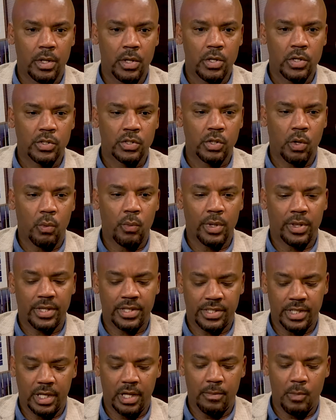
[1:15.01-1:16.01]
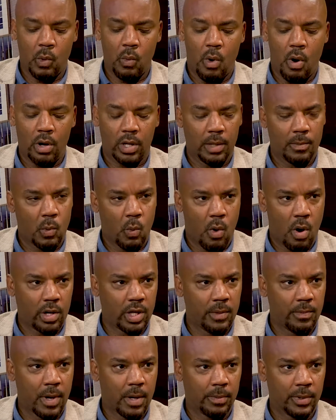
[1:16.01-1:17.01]
So with the city of Milwaukee, Milwaukee
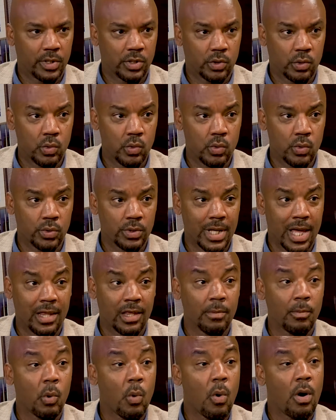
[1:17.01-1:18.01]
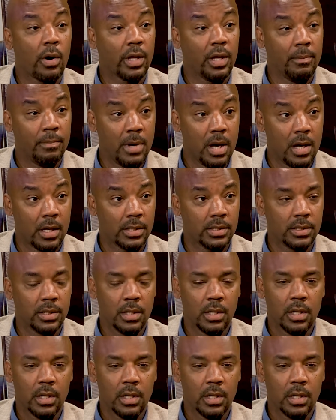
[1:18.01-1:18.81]
Public Schools, and the Milwaukee Bucks,